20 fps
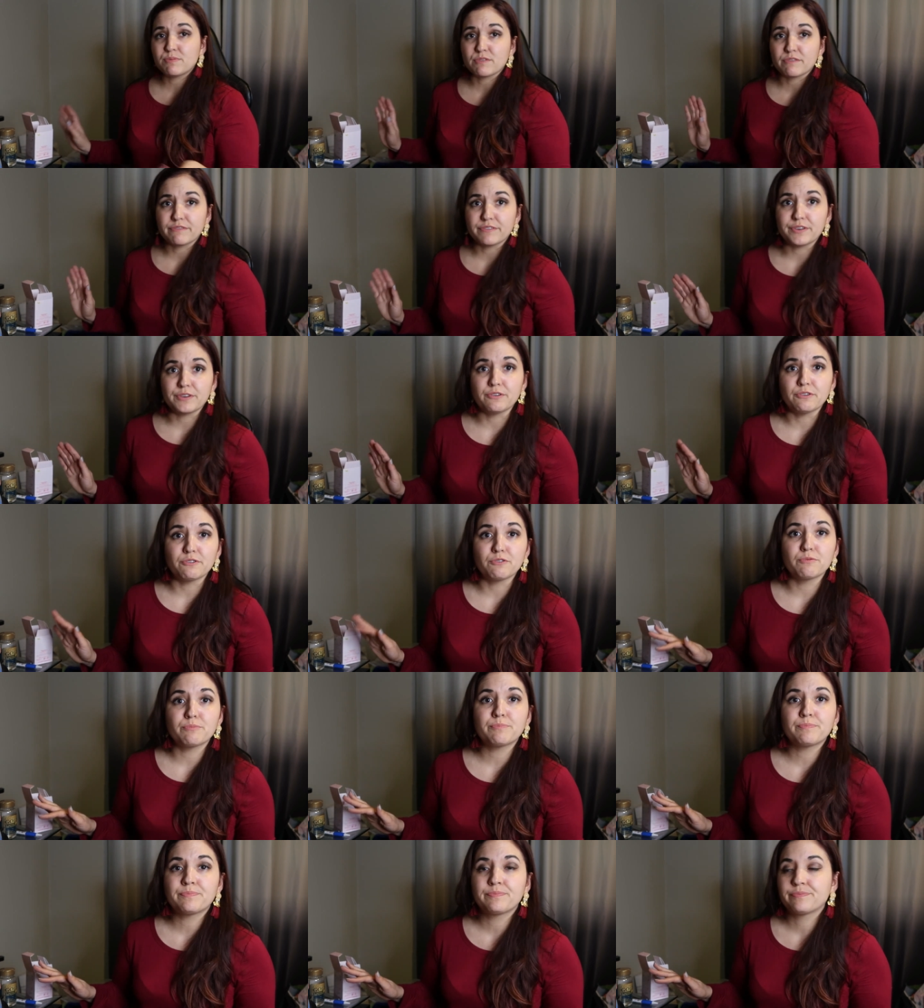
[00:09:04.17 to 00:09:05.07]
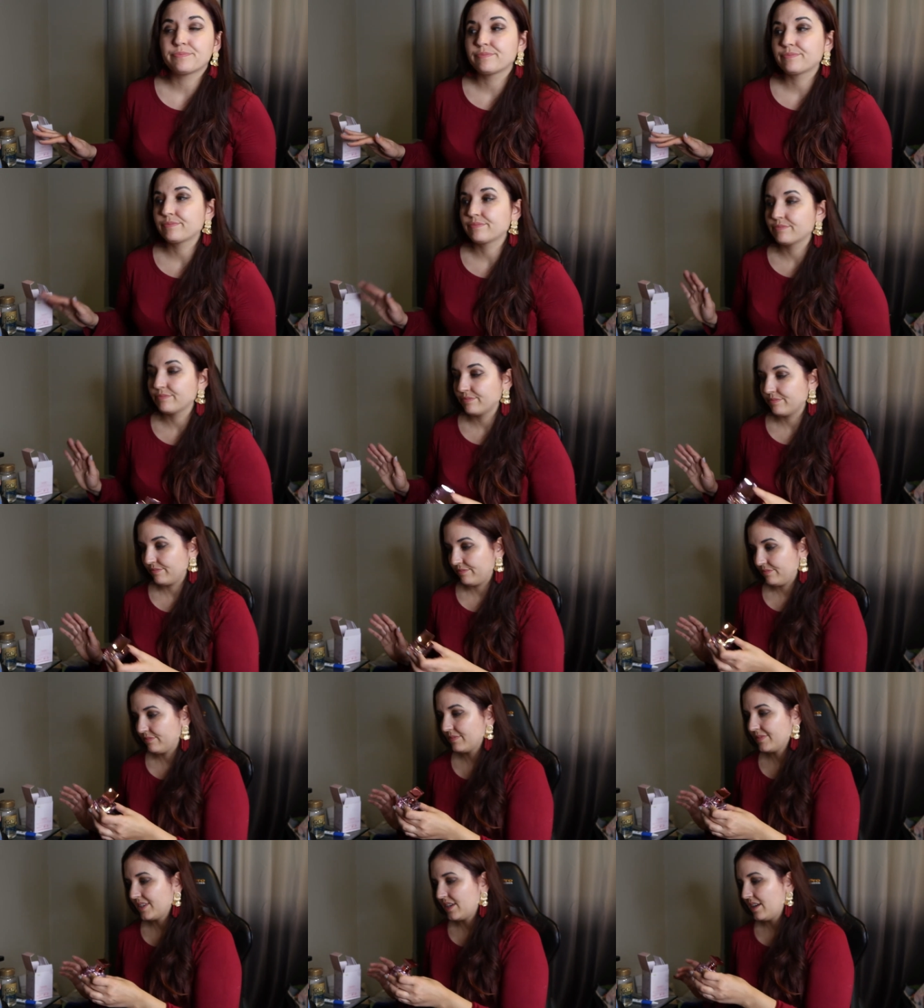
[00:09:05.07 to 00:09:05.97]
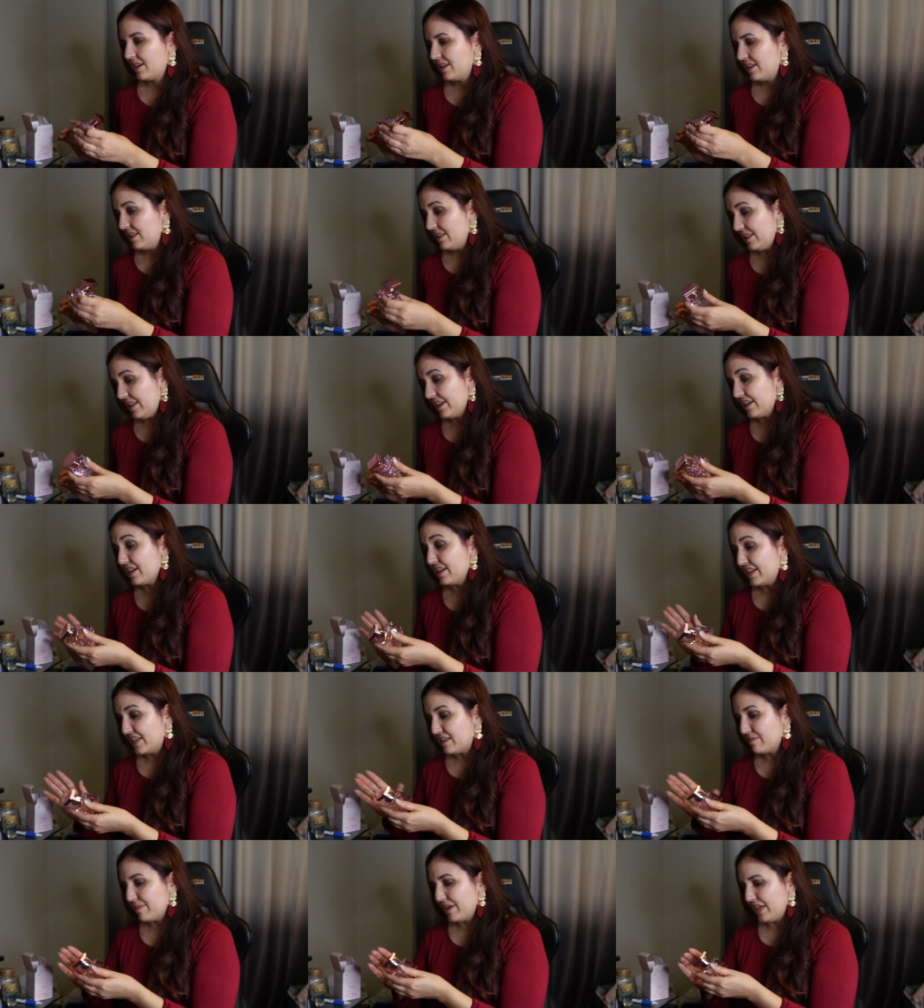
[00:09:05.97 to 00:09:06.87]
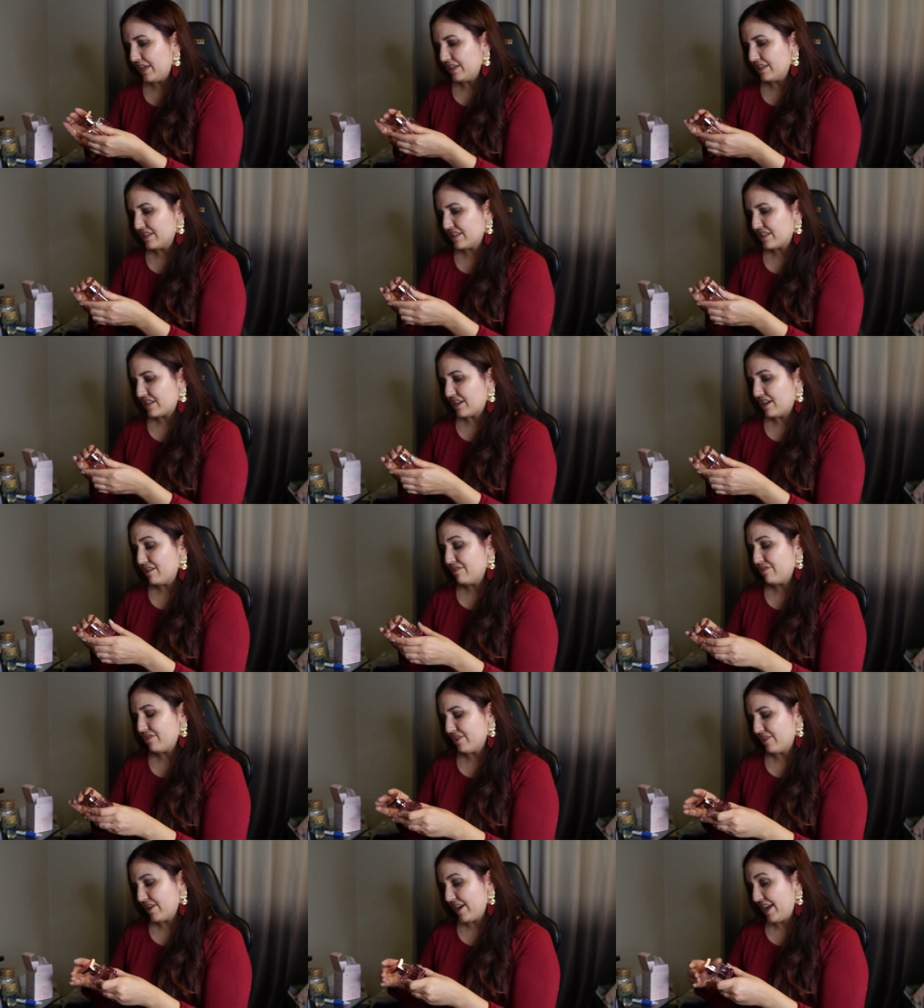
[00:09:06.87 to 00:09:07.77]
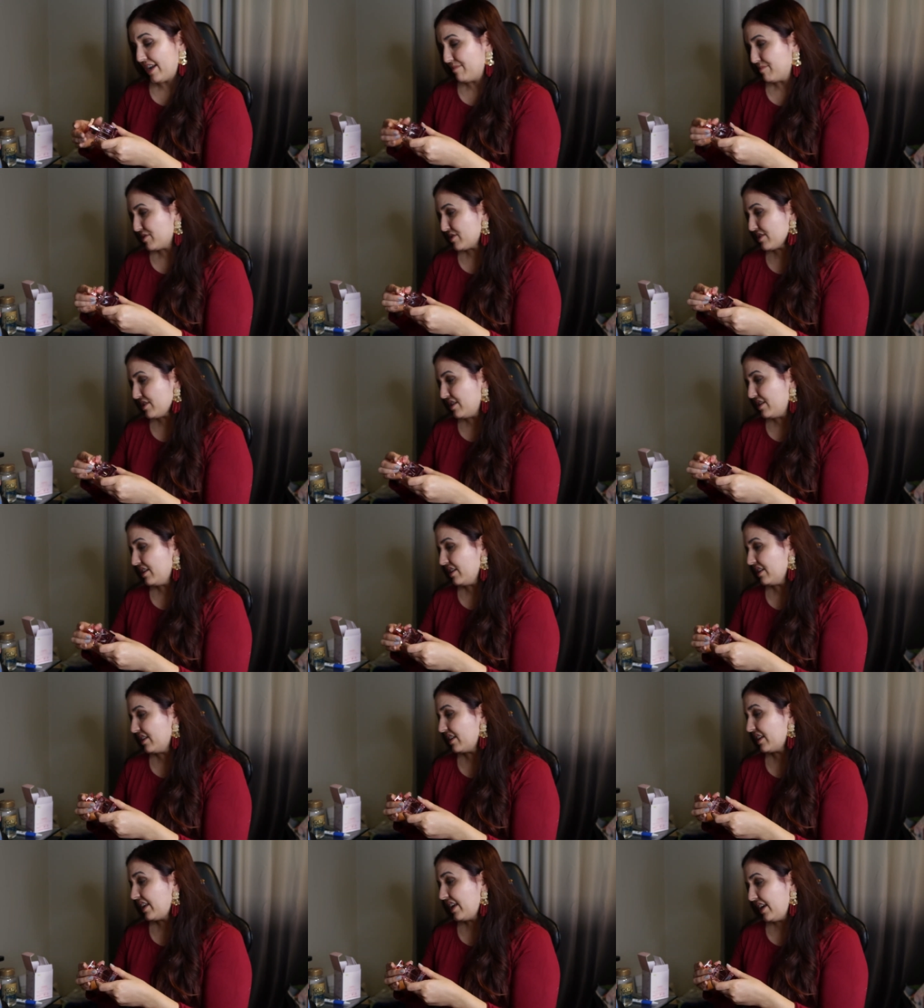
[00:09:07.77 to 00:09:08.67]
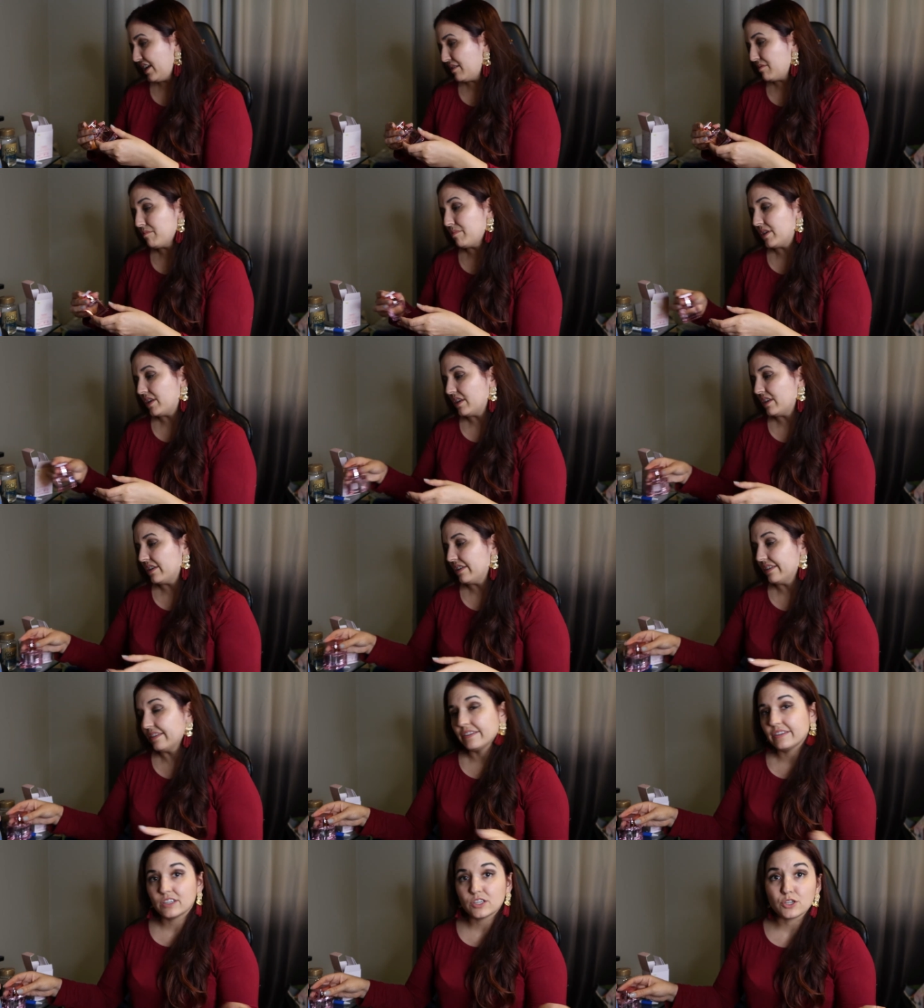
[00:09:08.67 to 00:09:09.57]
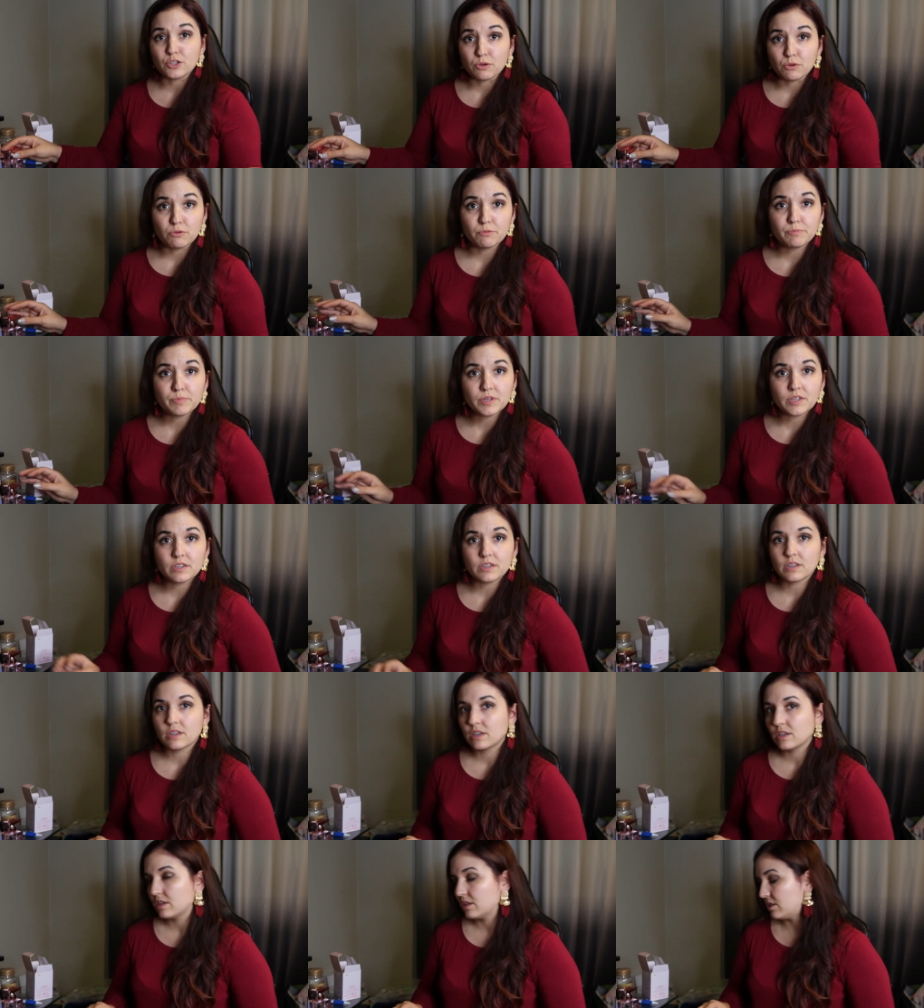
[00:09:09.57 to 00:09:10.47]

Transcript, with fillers: perfume, like on eBay and stuff or Amazon, can be dupes.